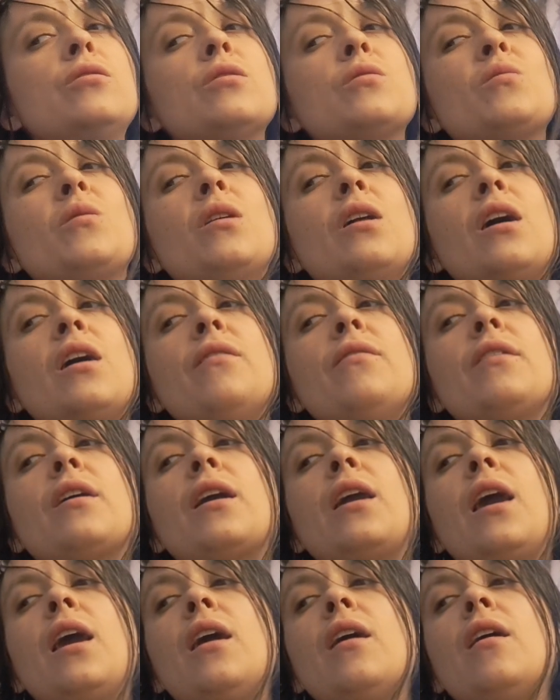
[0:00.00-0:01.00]
just want to have a
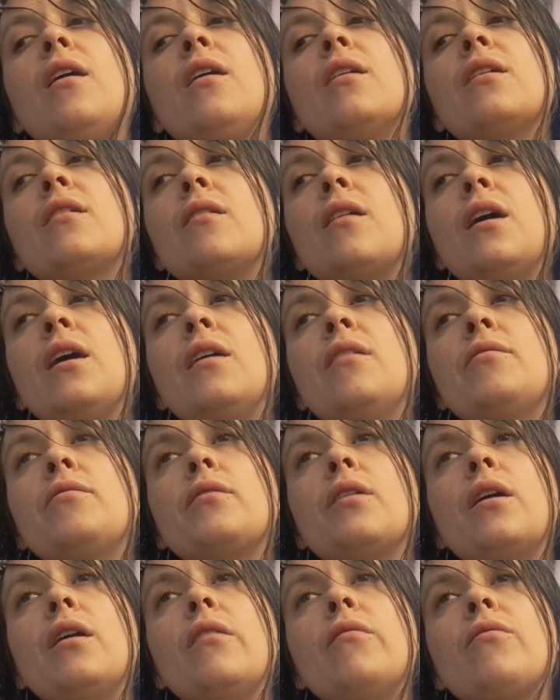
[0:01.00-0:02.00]
chaotic life
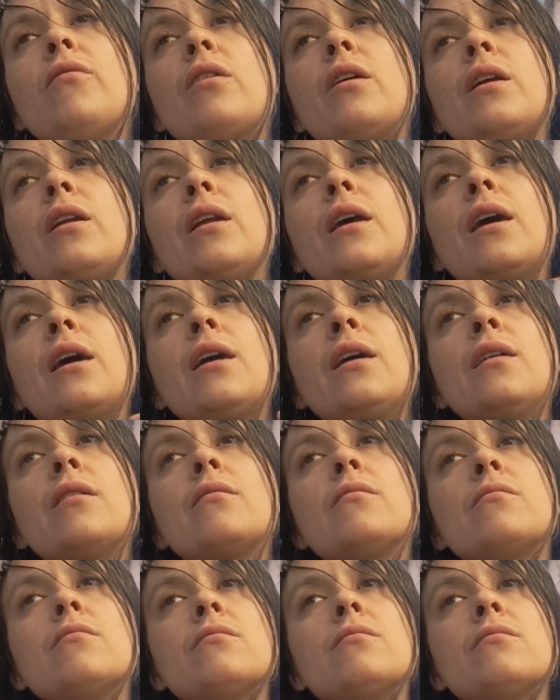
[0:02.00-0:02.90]
every day?